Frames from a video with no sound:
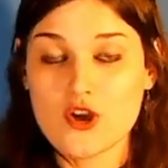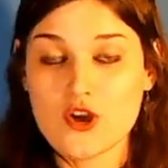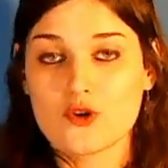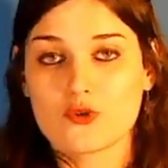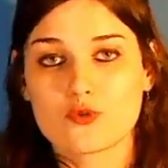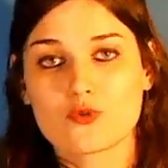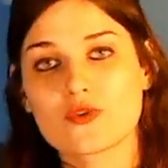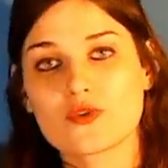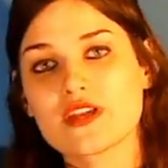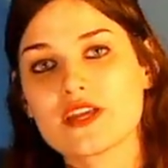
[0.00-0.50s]

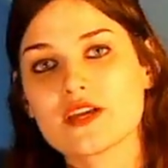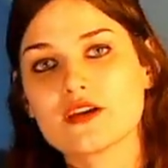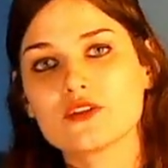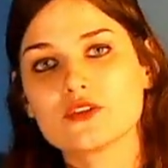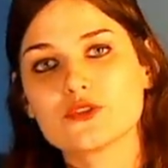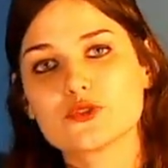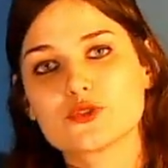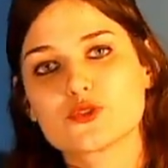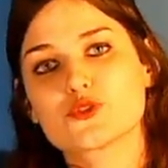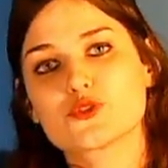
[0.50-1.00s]

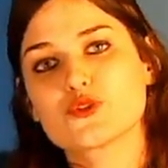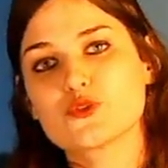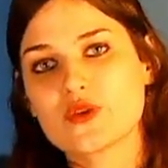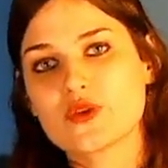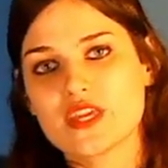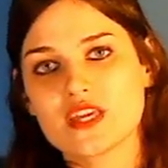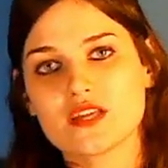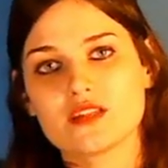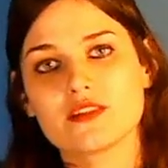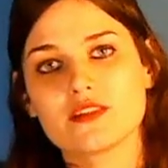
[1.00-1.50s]
Real, true
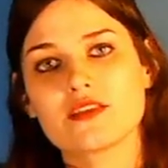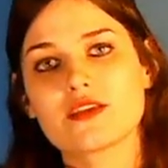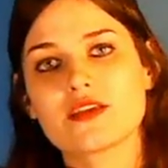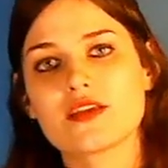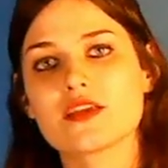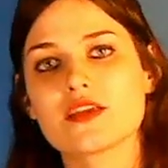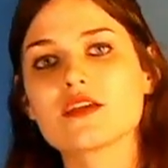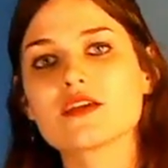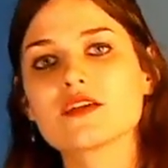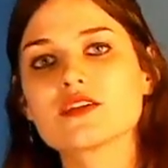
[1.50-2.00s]
healing
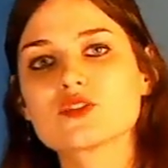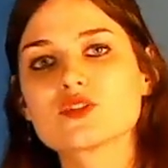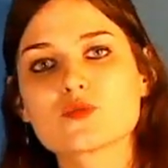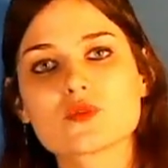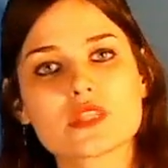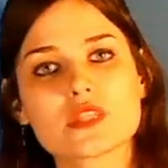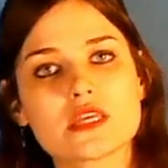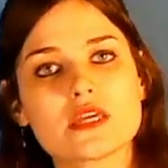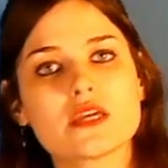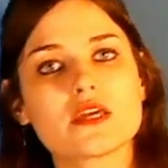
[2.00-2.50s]
is
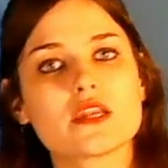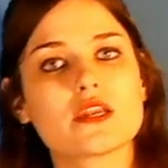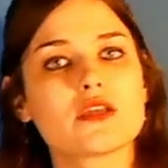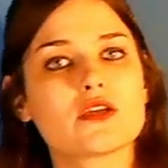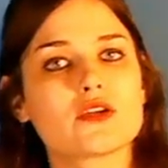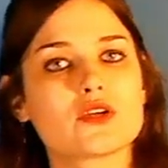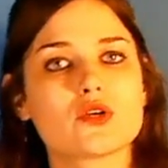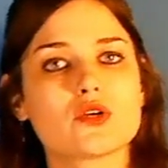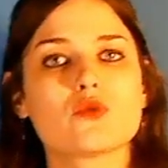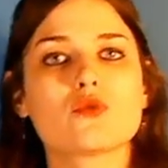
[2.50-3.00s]

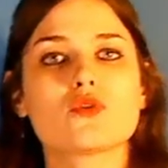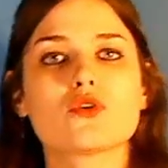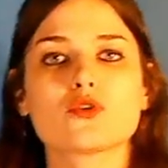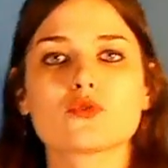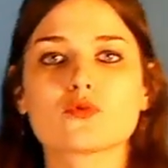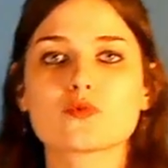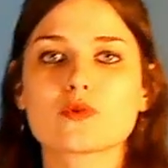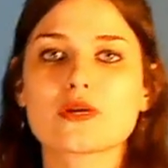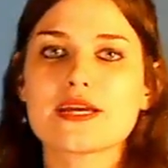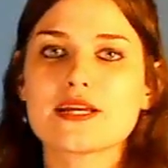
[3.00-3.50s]
within your
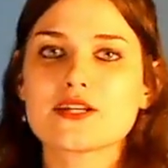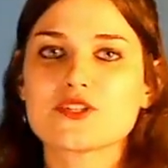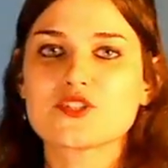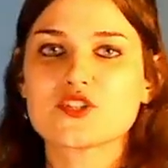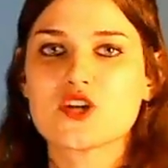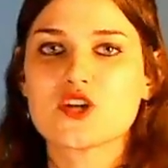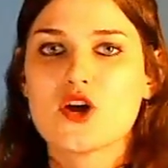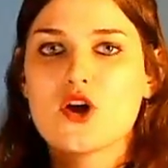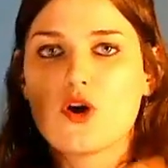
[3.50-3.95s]
reach.